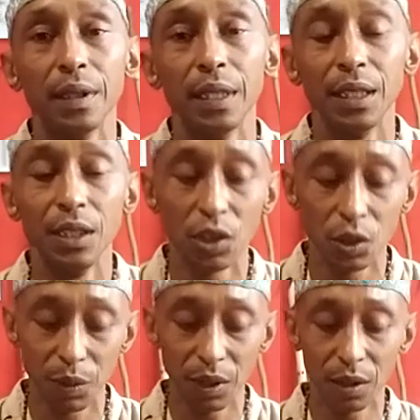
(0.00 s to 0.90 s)
It teaches
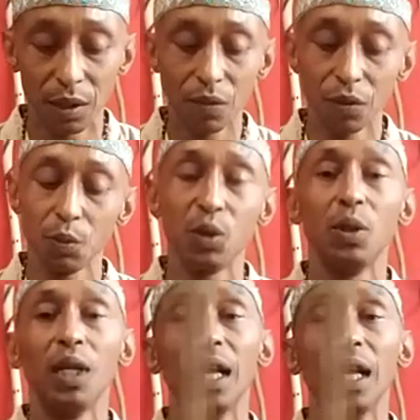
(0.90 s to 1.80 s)
me the difference
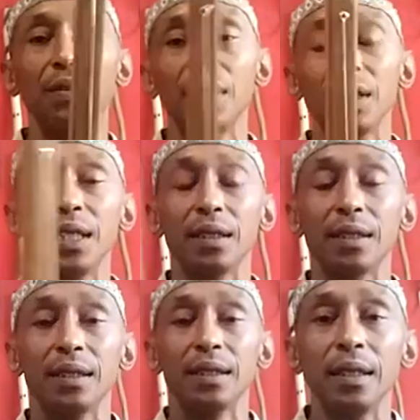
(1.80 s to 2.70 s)
between life and death,
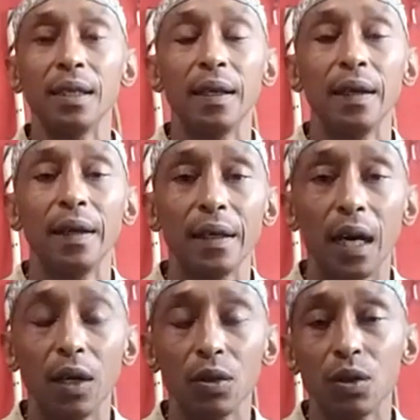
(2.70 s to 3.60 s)

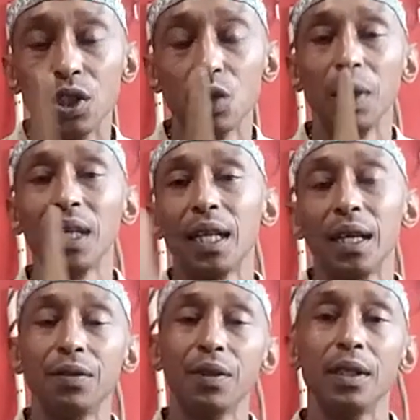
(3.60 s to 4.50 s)
how to respect
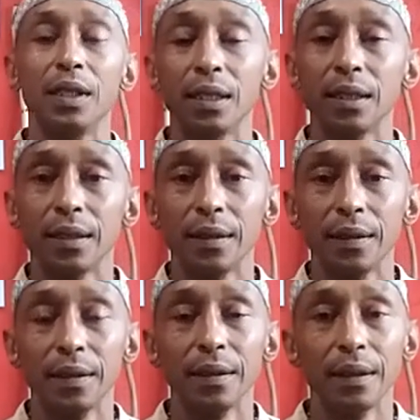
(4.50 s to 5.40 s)
life and death.
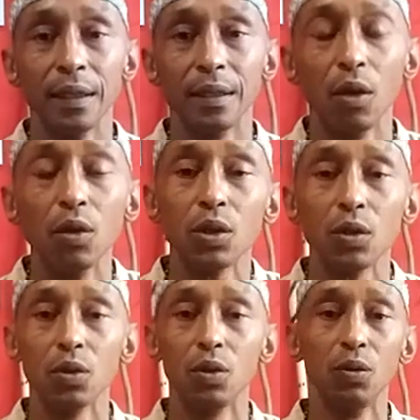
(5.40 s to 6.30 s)
It's also
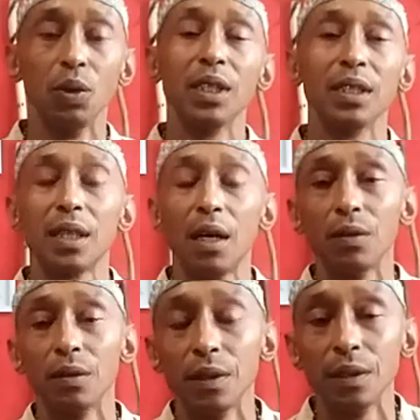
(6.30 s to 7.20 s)
to do with the
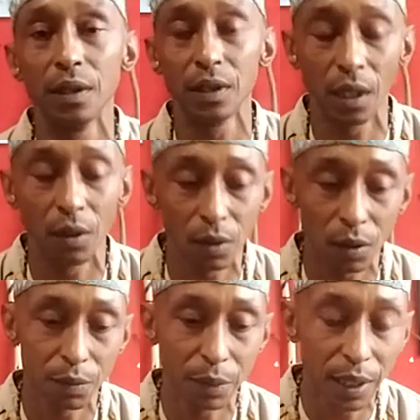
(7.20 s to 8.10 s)
sound
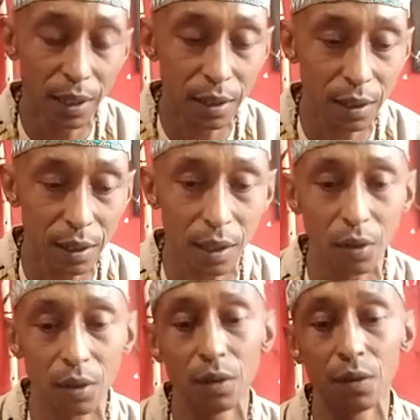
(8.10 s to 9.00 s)
of birth, the
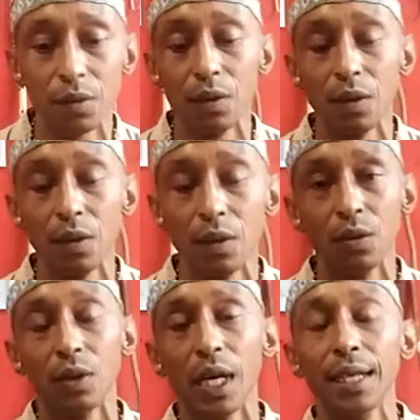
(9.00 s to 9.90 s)
sound of you
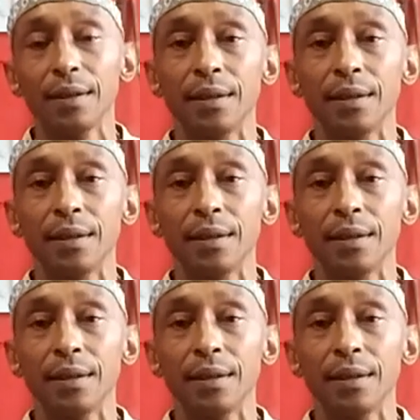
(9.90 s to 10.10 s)
dying.